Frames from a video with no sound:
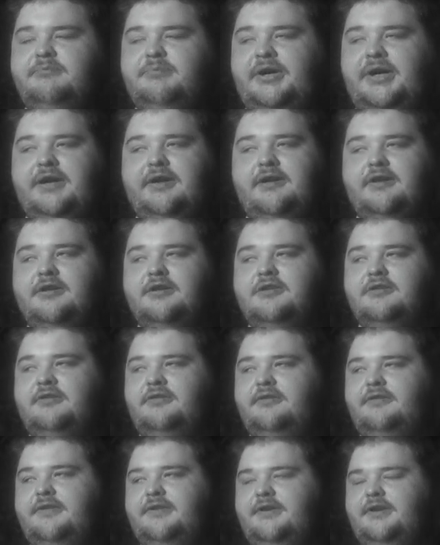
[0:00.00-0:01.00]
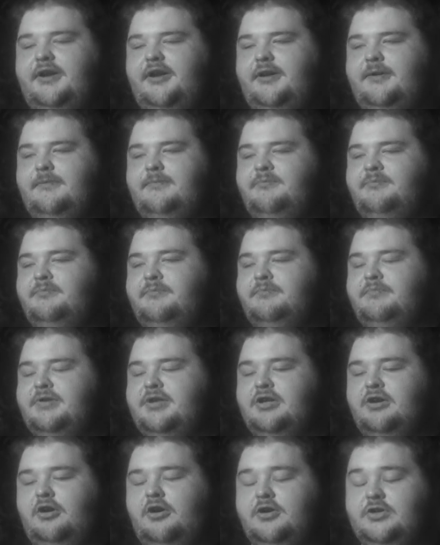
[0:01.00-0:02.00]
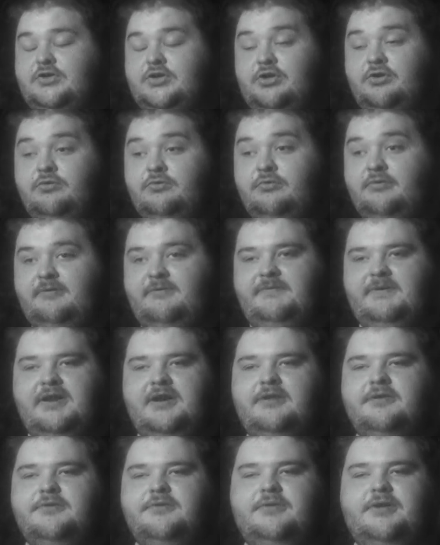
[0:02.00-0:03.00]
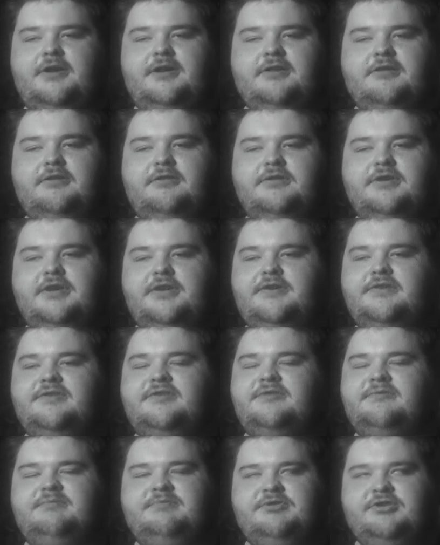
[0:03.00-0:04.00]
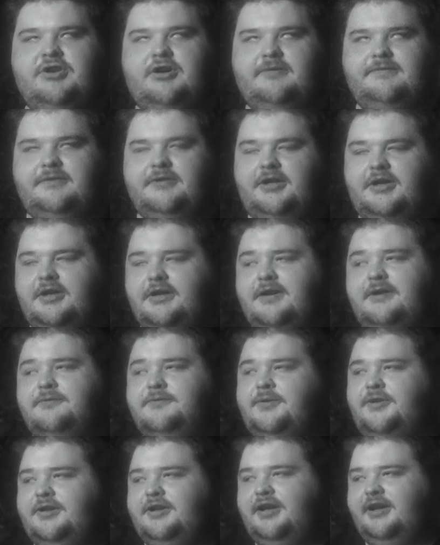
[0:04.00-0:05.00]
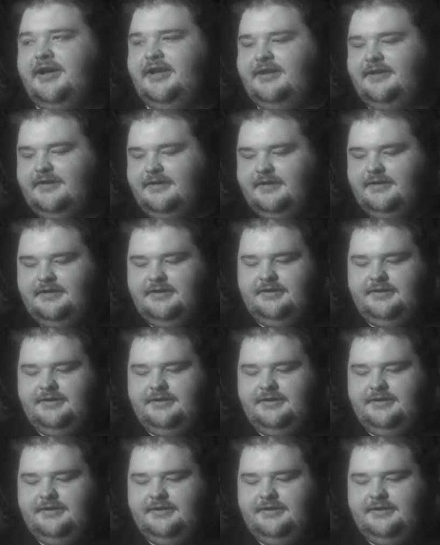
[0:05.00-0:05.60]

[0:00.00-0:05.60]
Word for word: Bionicle uh, MNOG 2, The Final Chronicle, because soft lock and whatnot.